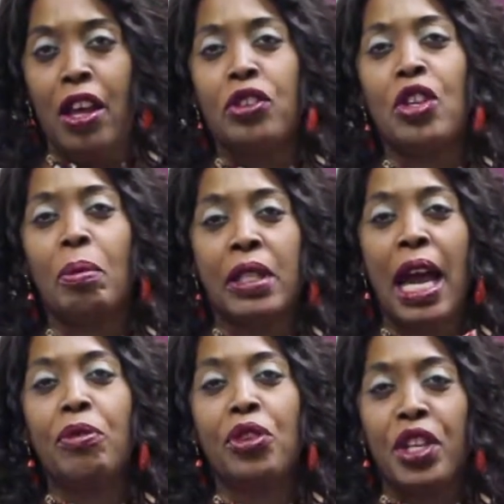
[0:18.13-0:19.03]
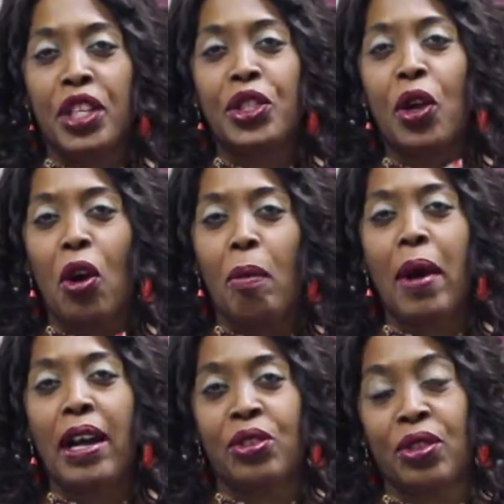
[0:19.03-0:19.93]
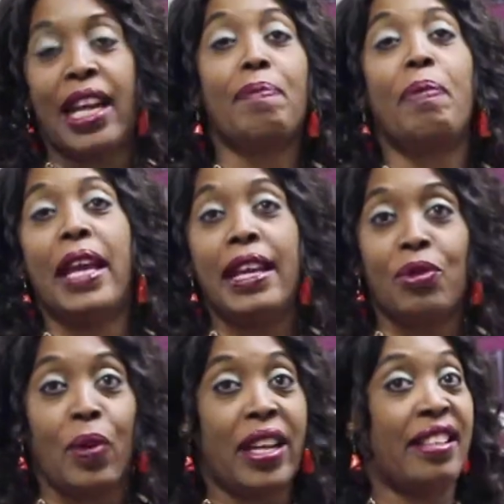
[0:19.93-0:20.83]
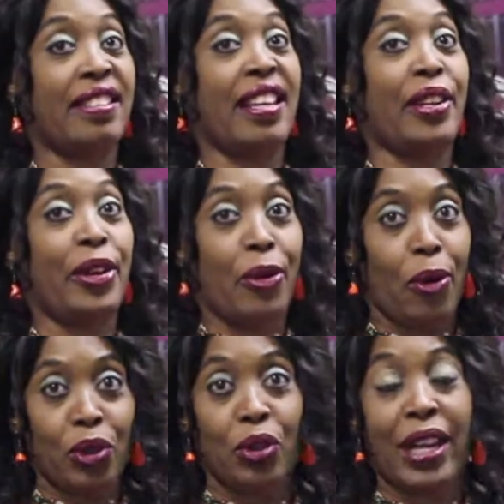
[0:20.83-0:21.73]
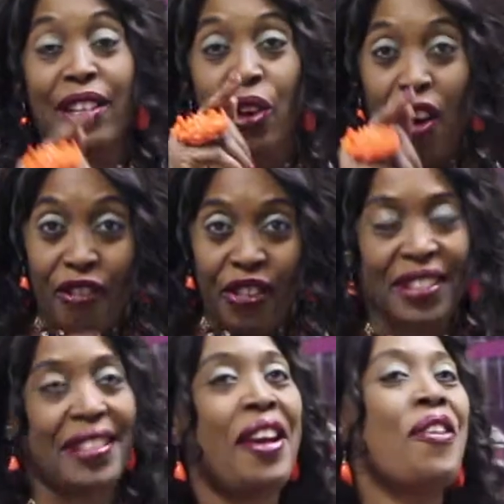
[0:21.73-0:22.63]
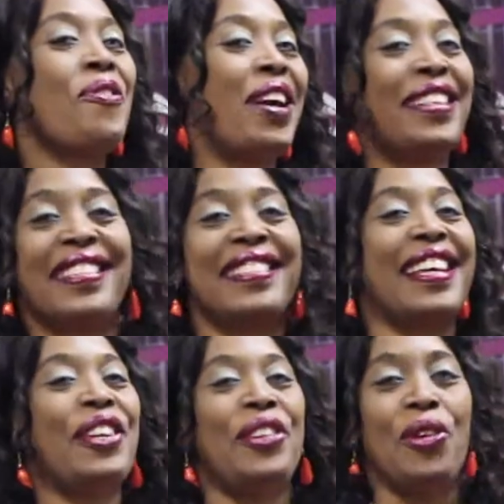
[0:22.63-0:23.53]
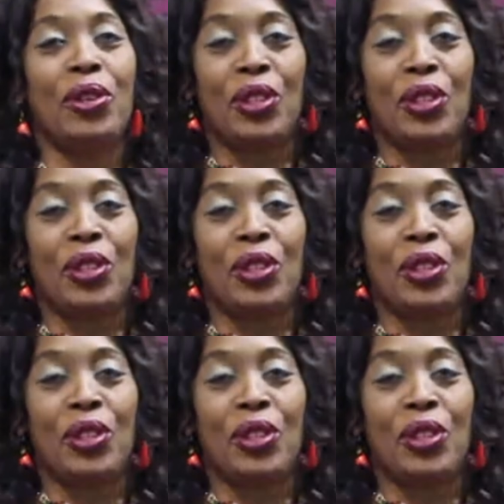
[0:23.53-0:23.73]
Sometimes you need to go back to that place where they said no, to that office where they said no,